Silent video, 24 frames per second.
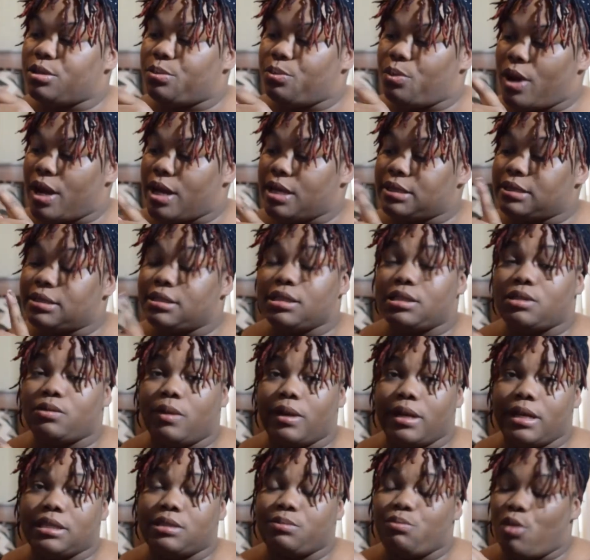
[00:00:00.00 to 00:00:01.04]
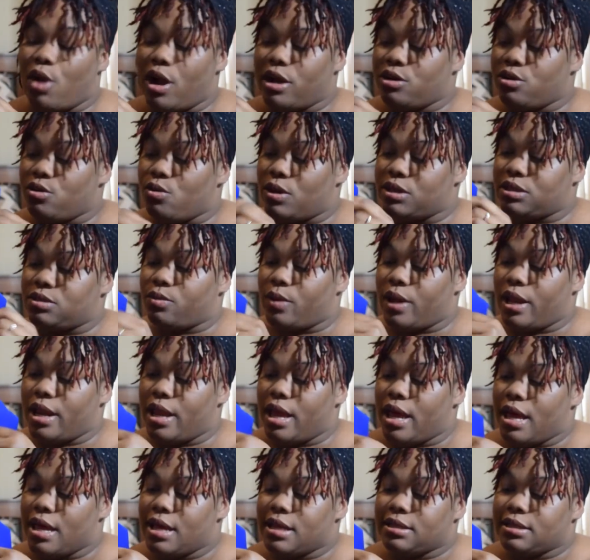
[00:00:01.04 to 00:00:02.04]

price, this one is brand new as well.